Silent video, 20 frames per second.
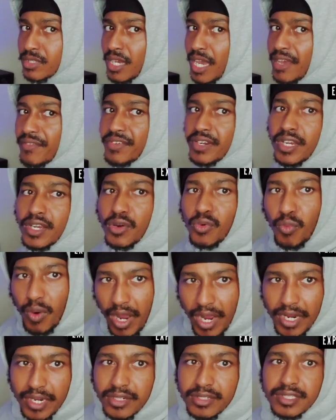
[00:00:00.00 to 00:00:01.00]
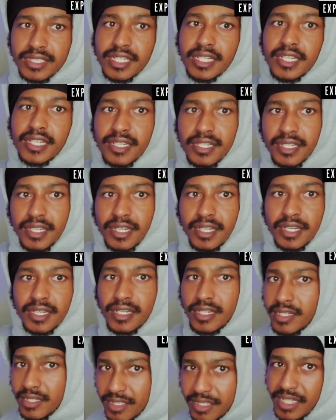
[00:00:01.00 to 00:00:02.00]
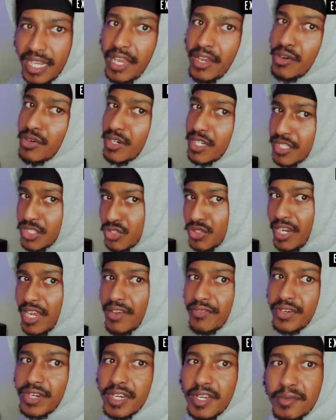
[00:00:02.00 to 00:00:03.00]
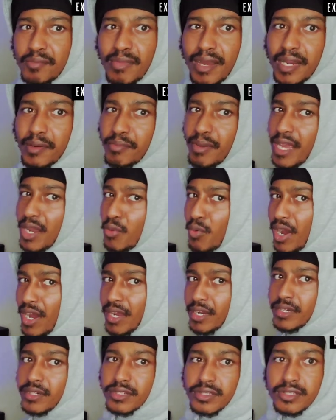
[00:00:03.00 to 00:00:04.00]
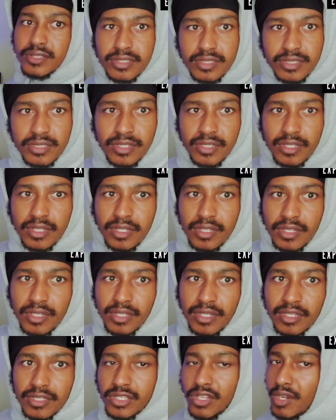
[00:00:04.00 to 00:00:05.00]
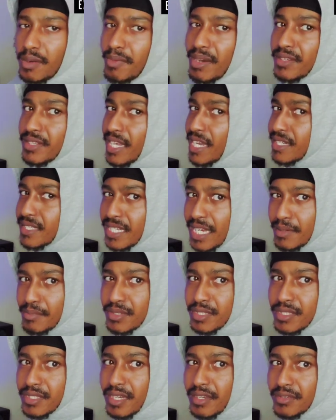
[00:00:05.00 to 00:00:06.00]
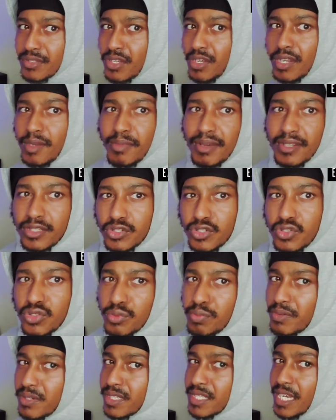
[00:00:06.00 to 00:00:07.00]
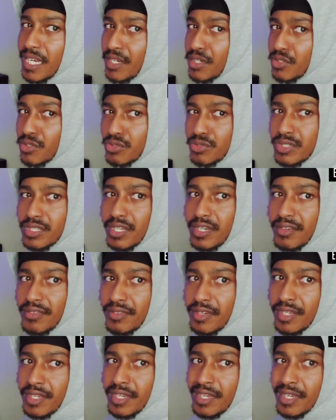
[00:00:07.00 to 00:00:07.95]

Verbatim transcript: Having good wires to get good sound because you can have a good mic, bad wires. It's all about that type of stuff. It's all about the super technical stuff.